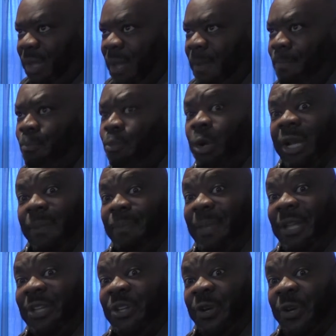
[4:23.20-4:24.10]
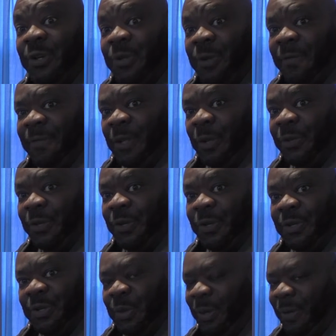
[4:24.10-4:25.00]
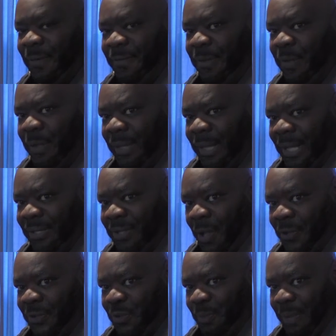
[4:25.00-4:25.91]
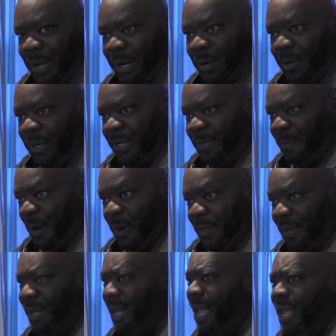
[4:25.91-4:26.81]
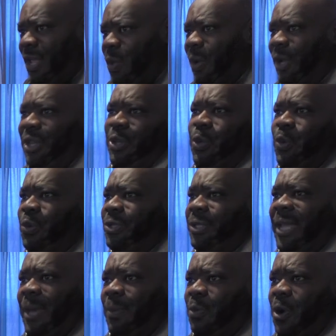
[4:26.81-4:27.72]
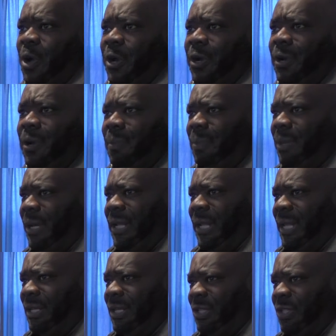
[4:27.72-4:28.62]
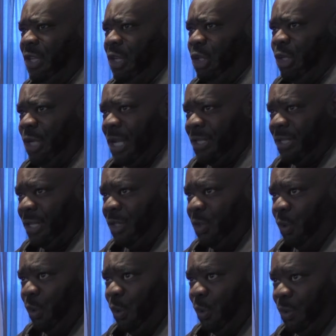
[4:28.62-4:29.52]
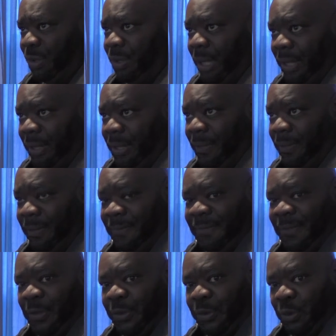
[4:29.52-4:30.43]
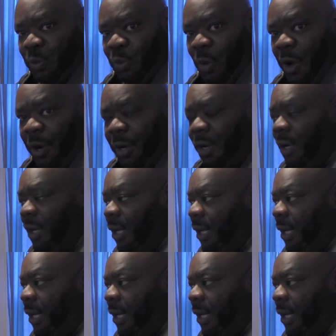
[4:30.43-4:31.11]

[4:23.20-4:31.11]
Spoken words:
Brita pitchers or filters, that's also better. It's better than, you can use tap water, but it just suggests that you use like the filtered water.